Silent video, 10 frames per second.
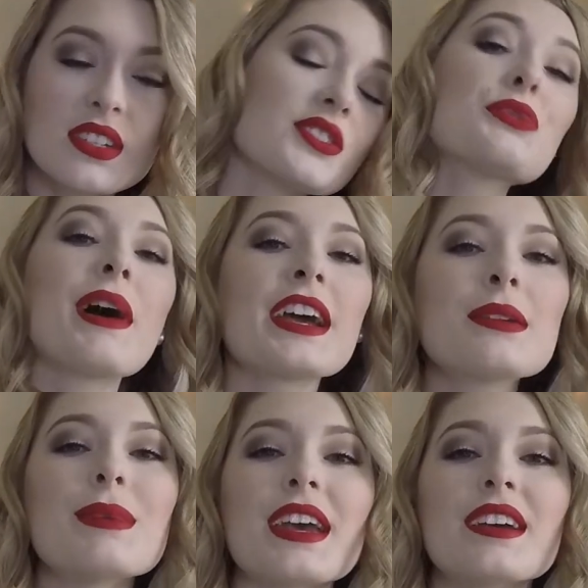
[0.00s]
So back
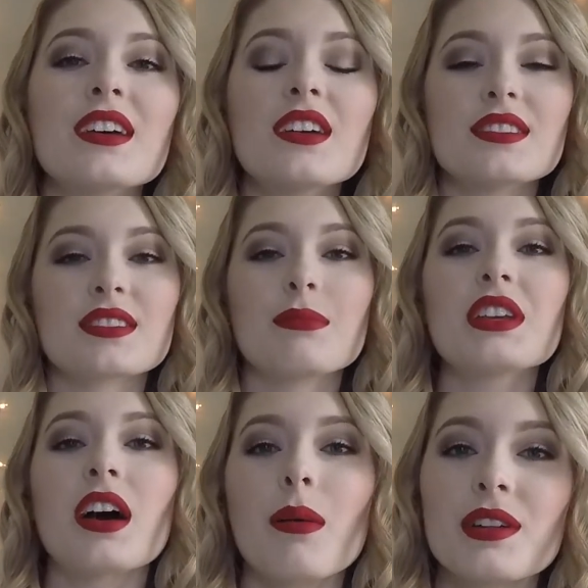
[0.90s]
in May, somebody
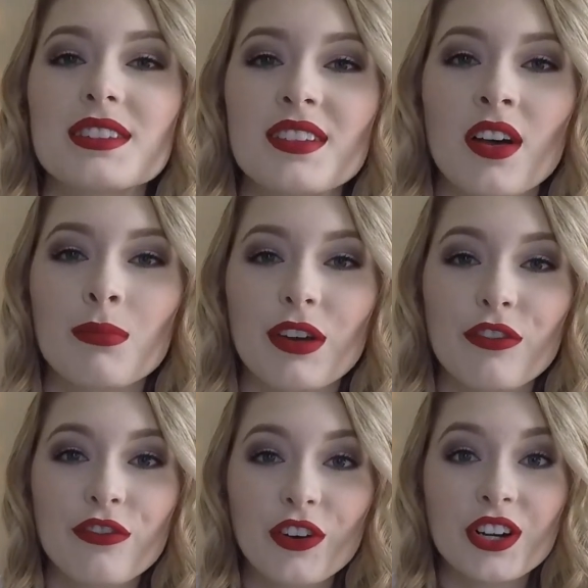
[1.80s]
commented on my
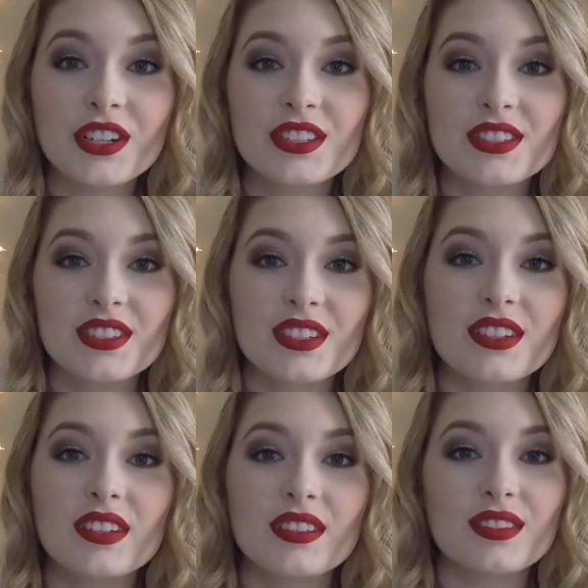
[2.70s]
first
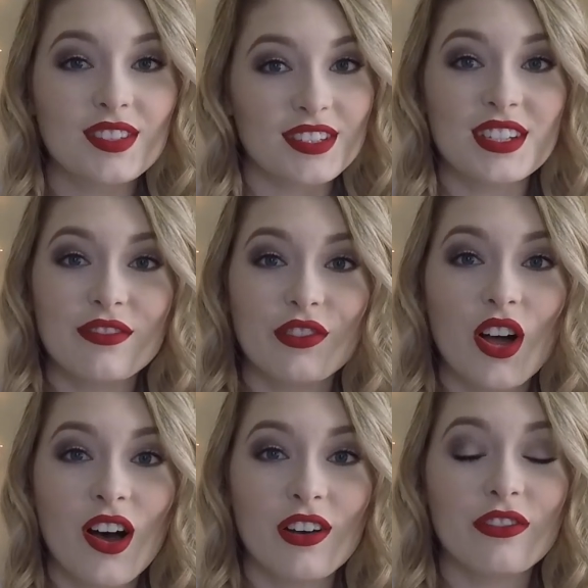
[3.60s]
Disney
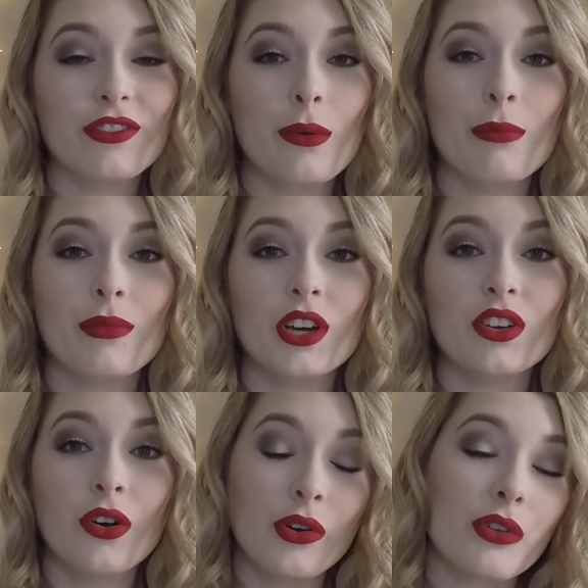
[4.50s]
vlog from
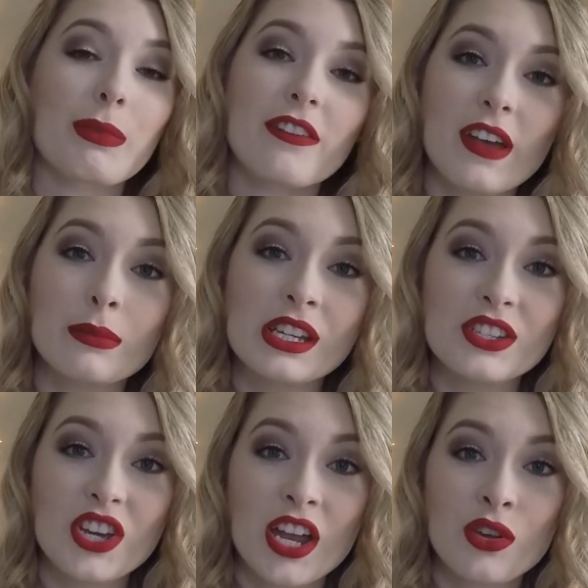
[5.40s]
going with my family in
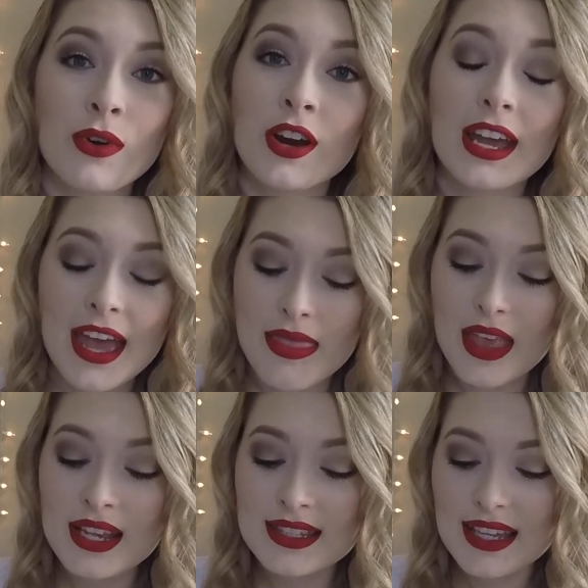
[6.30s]
January, and
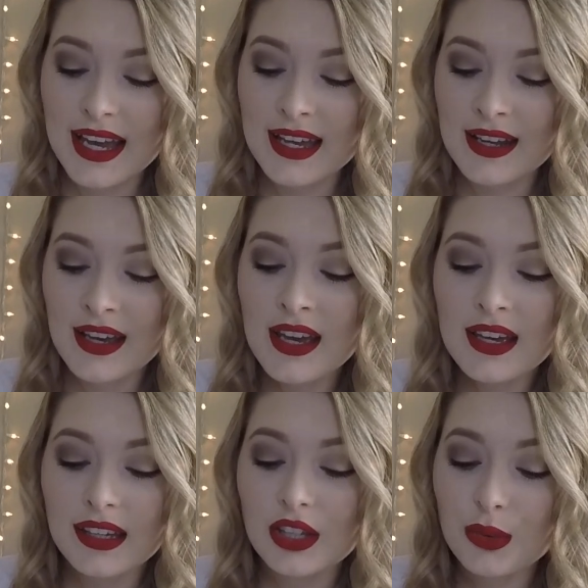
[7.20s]
they said,
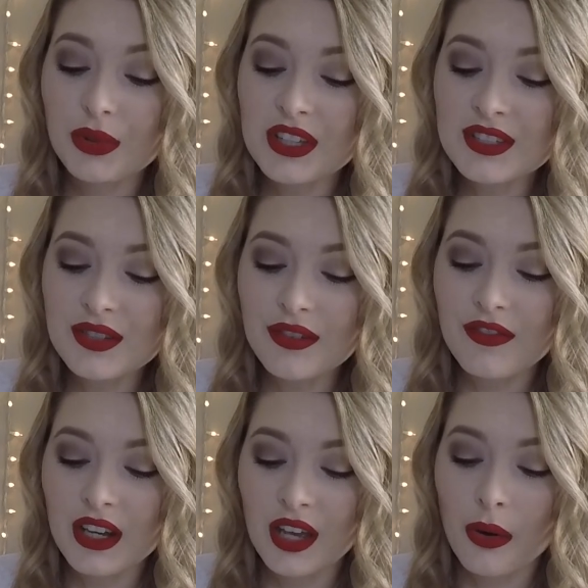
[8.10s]
can you please do a
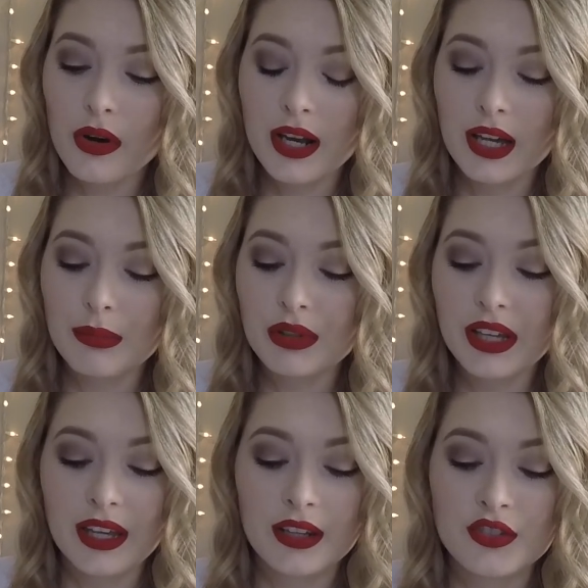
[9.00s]
video on how to
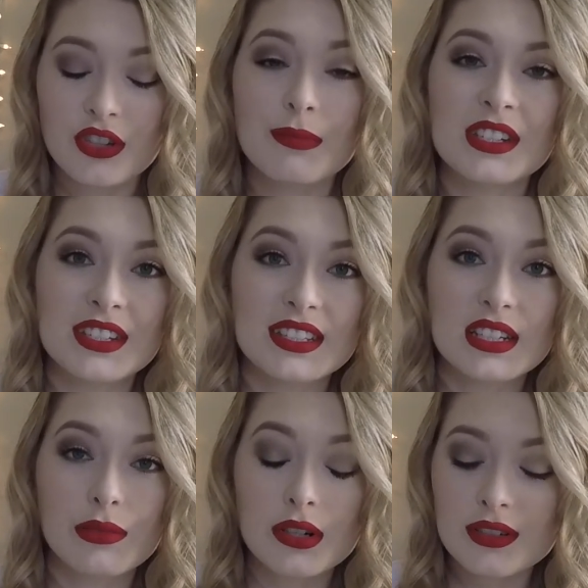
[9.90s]
plan a trip to Disney
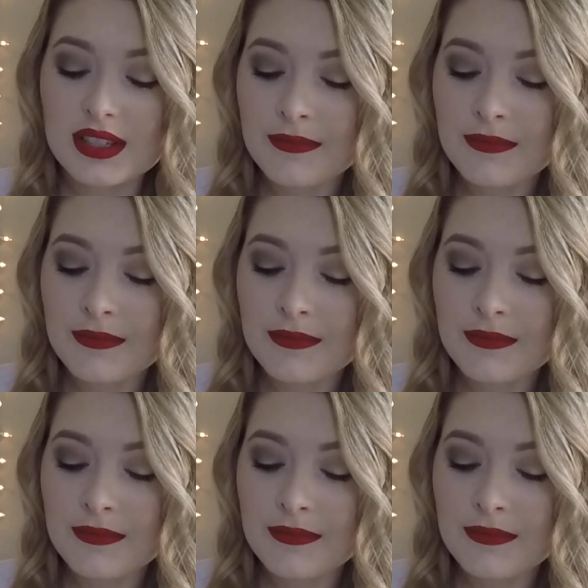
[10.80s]
World?